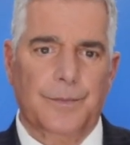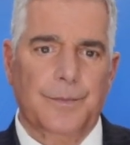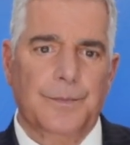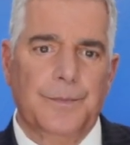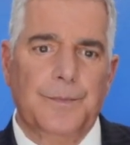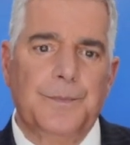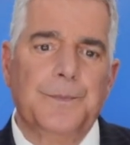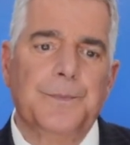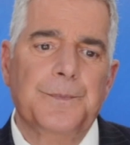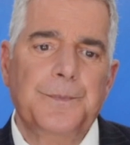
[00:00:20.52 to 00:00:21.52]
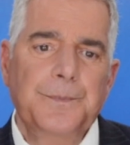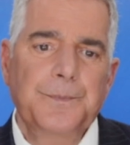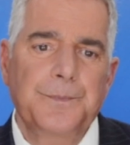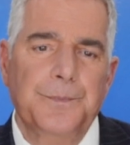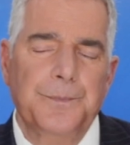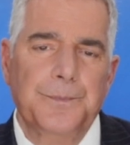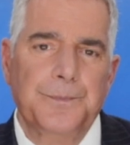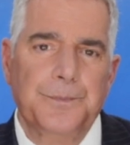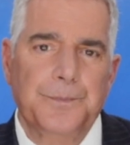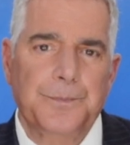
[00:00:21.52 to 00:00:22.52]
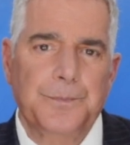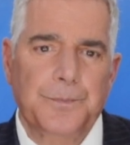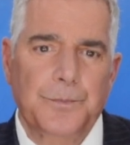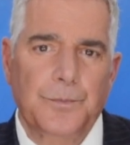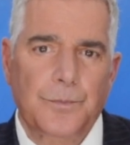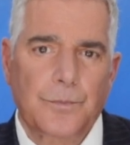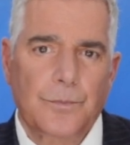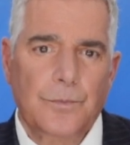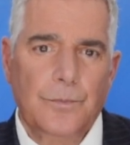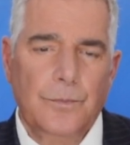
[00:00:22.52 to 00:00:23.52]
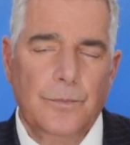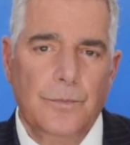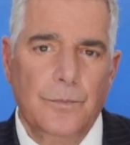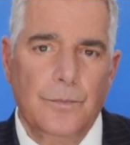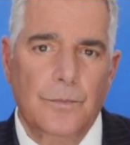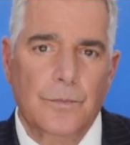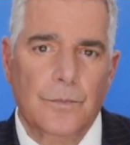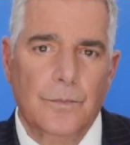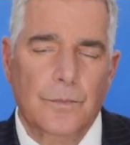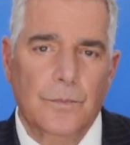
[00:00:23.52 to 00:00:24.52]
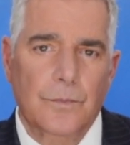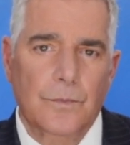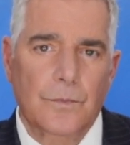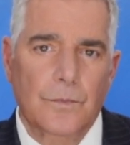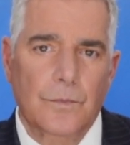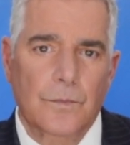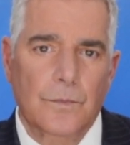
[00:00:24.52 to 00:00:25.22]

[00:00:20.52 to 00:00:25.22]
[no speech]